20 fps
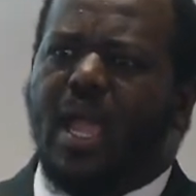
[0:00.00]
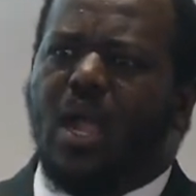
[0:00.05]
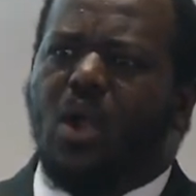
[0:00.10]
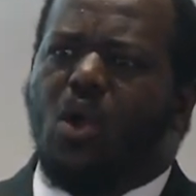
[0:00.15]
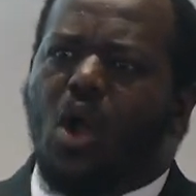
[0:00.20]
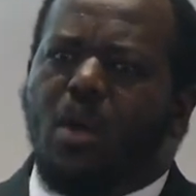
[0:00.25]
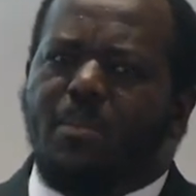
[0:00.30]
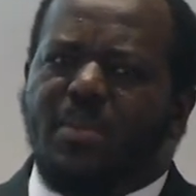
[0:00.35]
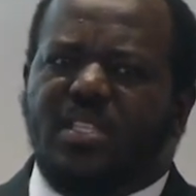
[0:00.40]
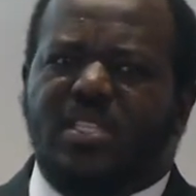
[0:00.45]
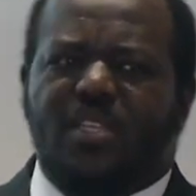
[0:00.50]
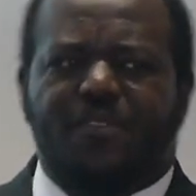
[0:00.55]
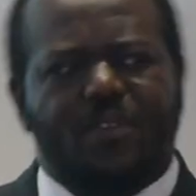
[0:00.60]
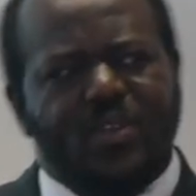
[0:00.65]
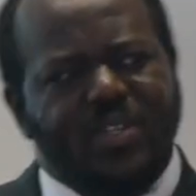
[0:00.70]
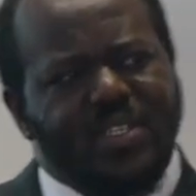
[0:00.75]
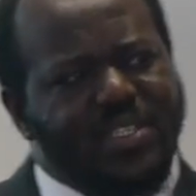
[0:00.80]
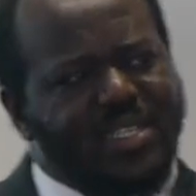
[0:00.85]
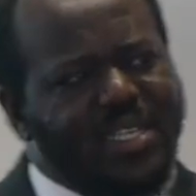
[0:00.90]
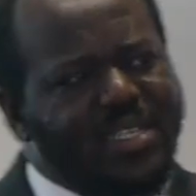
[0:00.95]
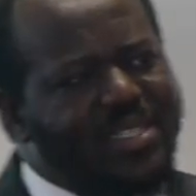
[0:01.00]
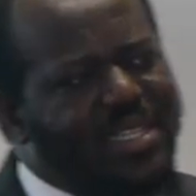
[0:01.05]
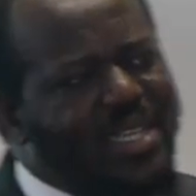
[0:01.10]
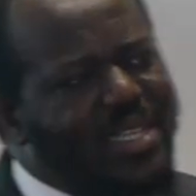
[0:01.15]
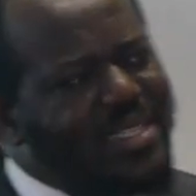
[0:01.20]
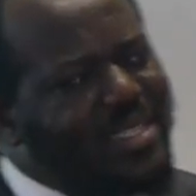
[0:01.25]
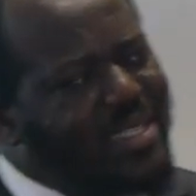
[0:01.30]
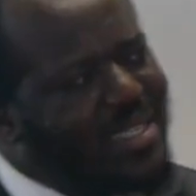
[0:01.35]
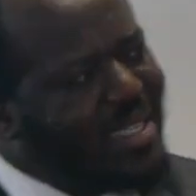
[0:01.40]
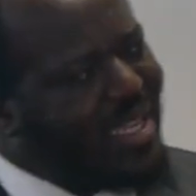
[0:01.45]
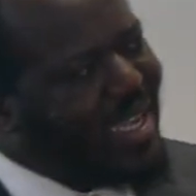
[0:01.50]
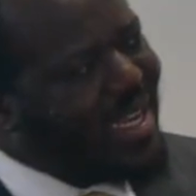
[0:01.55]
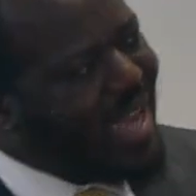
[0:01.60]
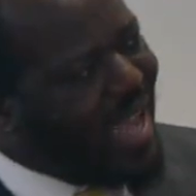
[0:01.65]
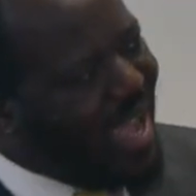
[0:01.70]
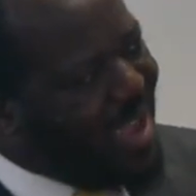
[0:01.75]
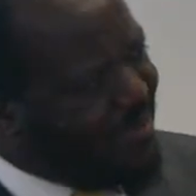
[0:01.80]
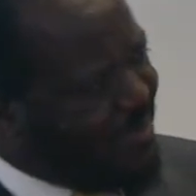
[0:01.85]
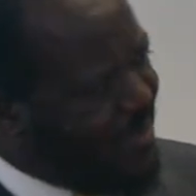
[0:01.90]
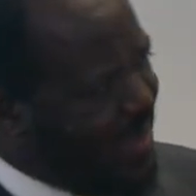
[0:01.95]
Committee for Disasters in
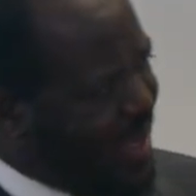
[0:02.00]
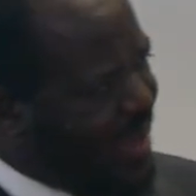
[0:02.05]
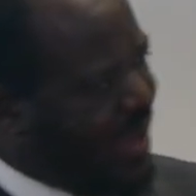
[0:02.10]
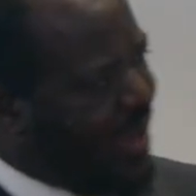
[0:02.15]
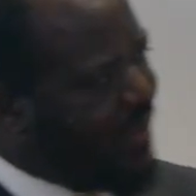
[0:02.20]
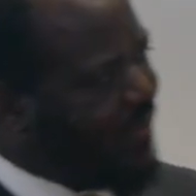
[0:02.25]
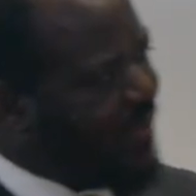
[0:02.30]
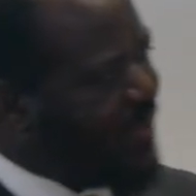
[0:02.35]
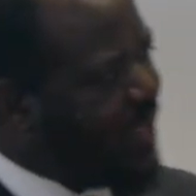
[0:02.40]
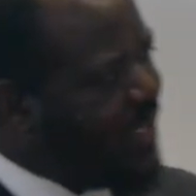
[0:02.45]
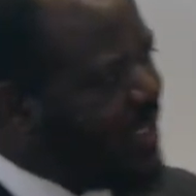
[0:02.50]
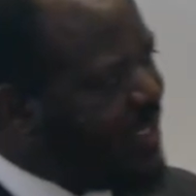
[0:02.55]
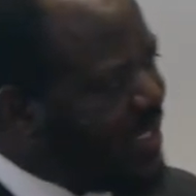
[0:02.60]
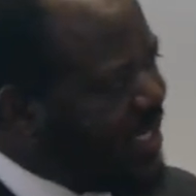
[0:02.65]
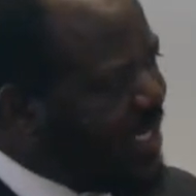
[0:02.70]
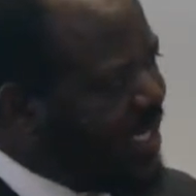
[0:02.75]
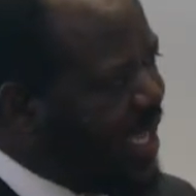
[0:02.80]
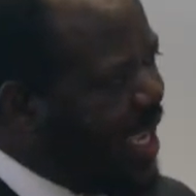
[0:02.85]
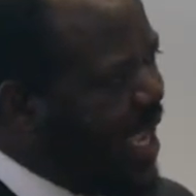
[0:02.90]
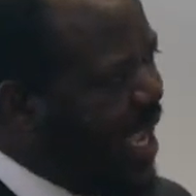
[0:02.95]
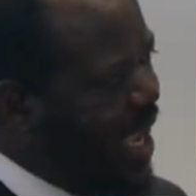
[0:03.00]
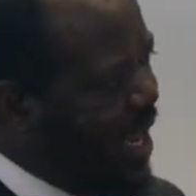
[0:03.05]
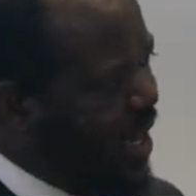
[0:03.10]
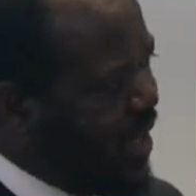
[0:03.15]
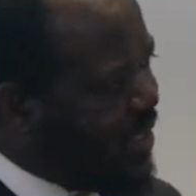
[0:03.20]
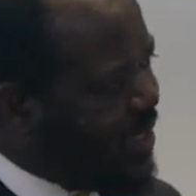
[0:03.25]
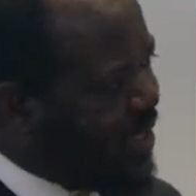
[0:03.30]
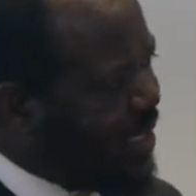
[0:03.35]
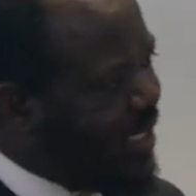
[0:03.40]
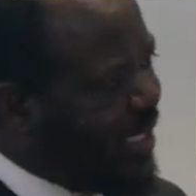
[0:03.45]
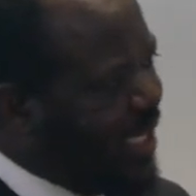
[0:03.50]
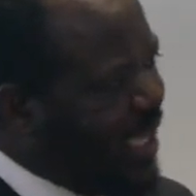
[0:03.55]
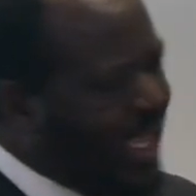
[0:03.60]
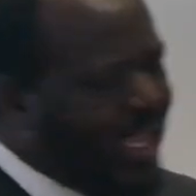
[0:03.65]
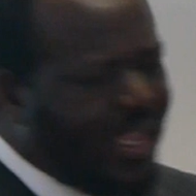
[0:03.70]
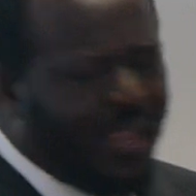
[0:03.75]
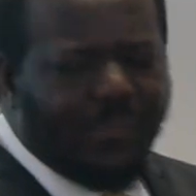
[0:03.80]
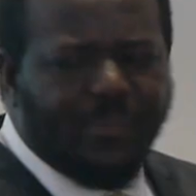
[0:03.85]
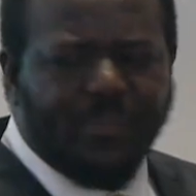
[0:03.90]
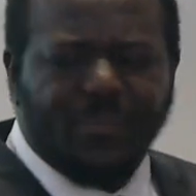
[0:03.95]
Africa, CDR,
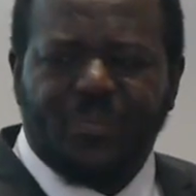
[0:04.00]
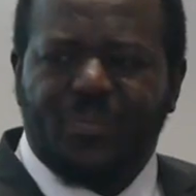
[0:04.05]
CDA.